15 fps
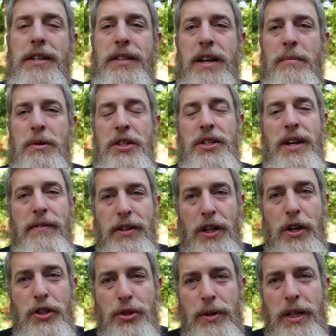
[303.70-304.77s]
is the number 7
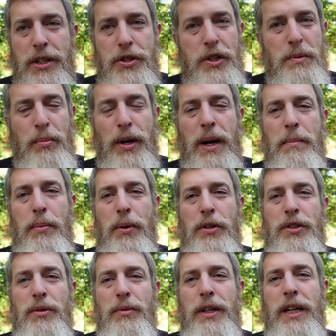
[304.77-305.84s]
luxury, is just bring a
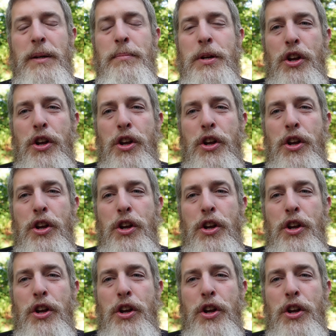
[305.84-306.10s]
book to read.